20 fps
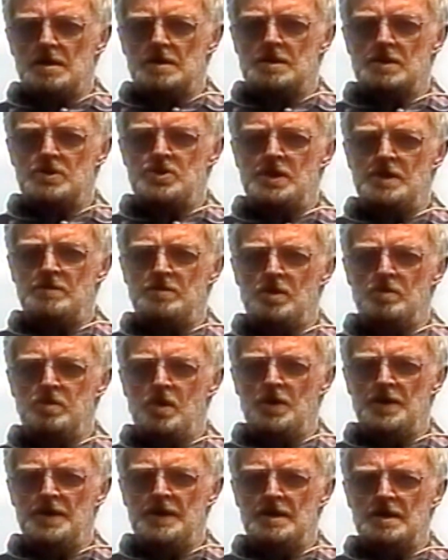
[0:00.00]
that you were
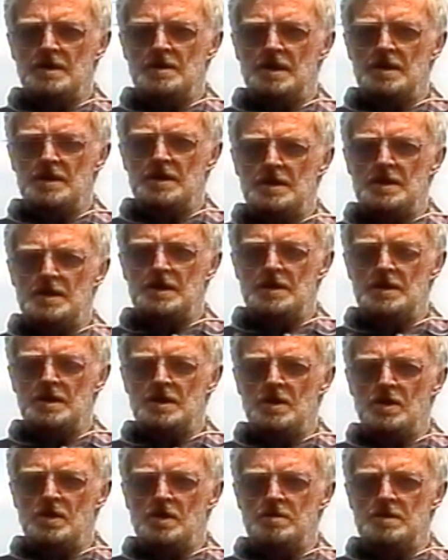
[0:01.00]
worried and that you didn't
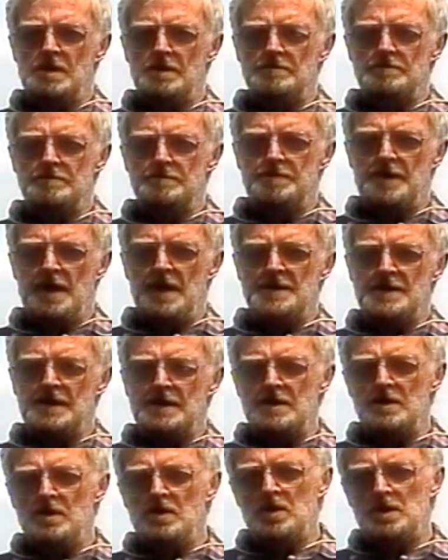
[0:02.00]
know. But I
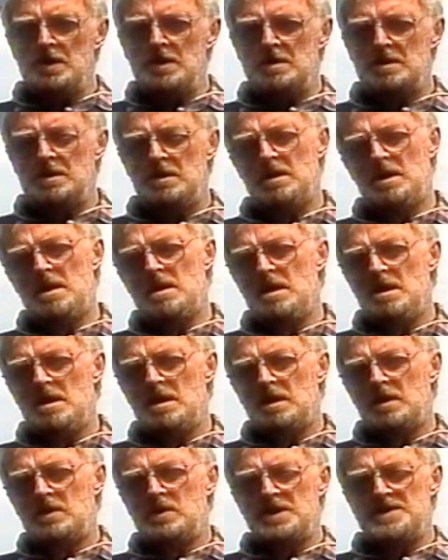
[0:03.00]
didn't know that
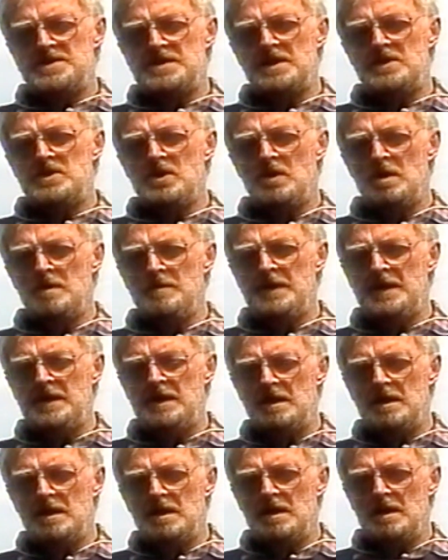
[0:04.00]
Christy told me
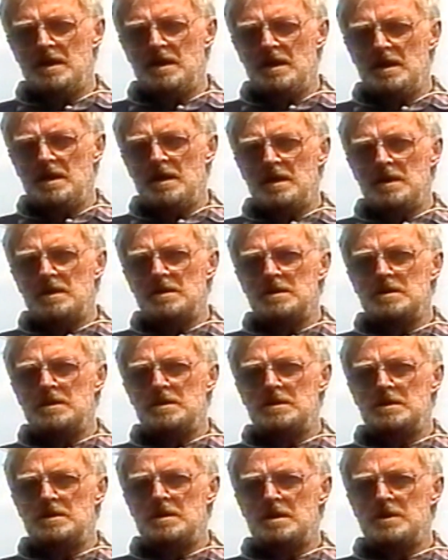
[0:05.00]

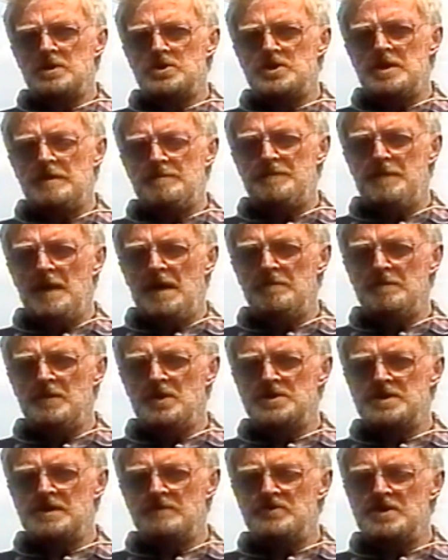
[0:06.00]
that a ship
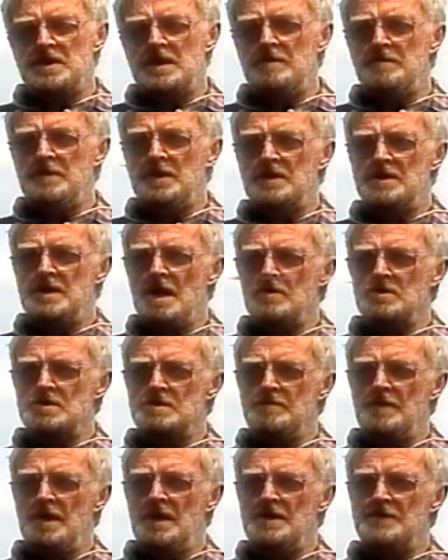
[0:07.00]
must have seen me
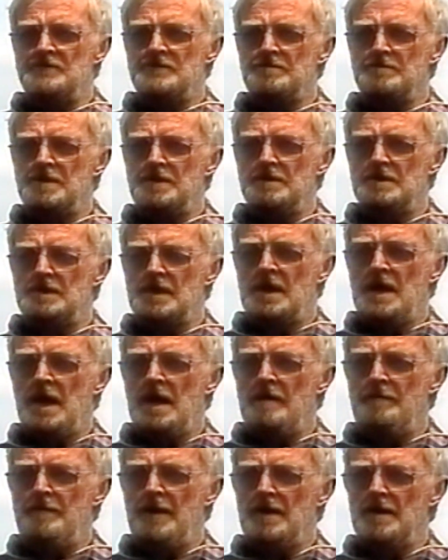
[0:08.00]
1,000 miles from the
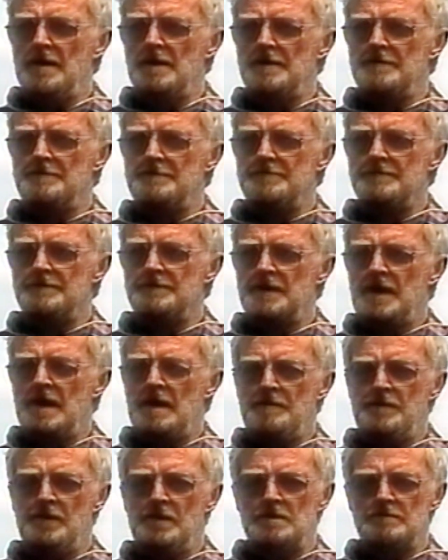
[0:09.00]
Cape
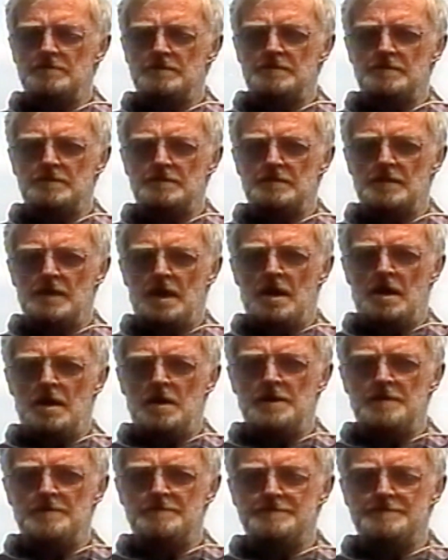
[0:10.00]
of Horn.